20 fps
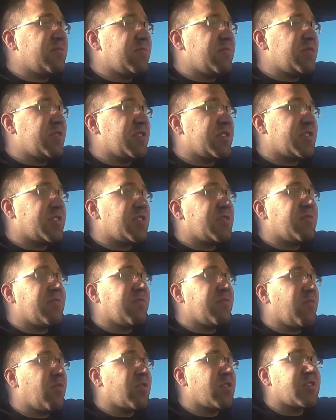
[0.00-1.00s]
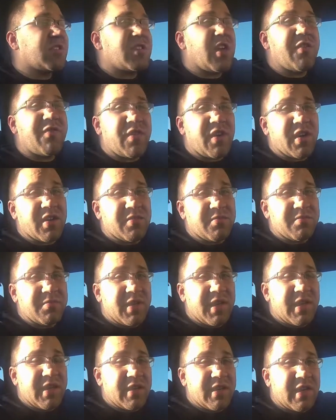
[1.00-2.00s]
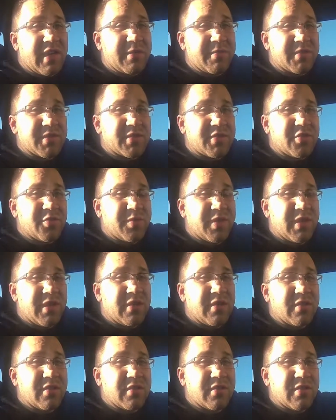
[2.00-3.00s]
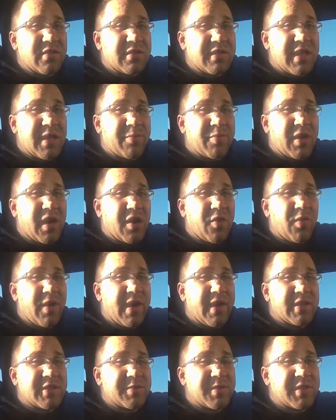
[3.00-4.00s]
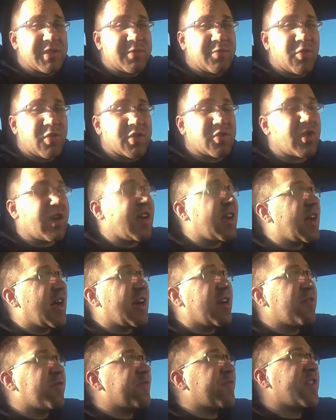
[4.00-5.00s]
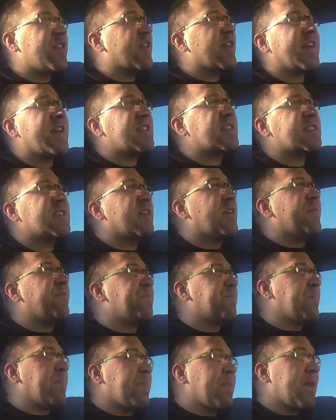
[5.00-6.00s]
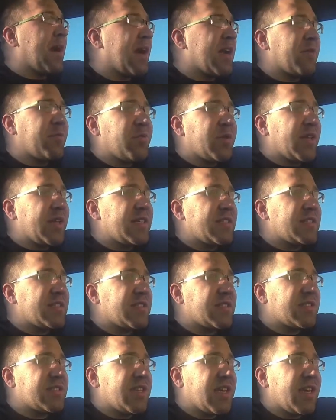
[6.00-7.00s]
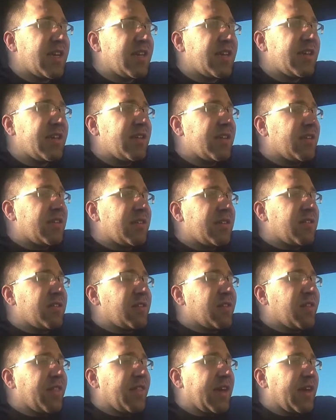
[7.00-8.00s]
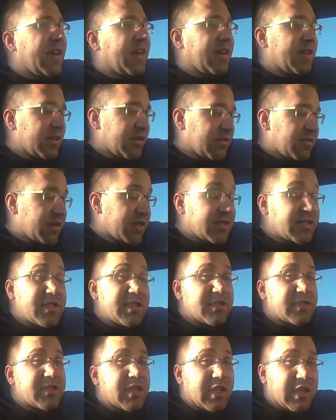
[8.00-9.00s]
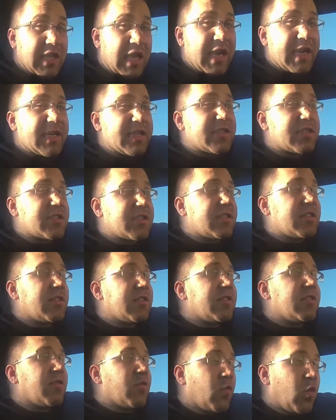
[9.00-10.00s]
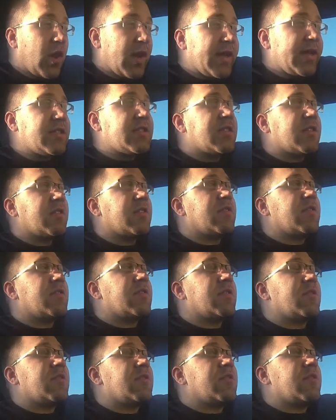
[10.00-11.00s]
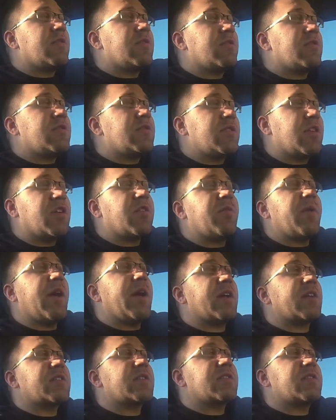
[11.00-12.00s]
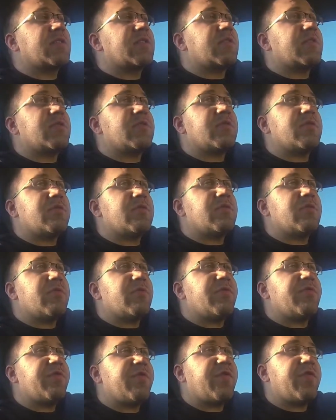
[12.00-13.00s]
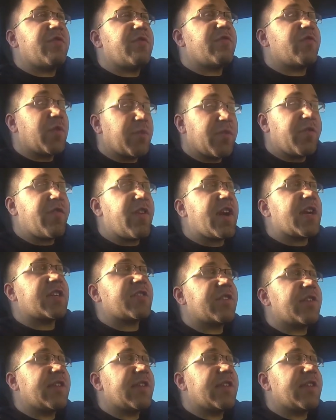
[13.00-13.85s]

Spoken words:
just more stuff on them. And I'm assuming they probably weigh a smidge more. So I don't feel like it's out of place to say that this is the lightest weight Duramax from the factory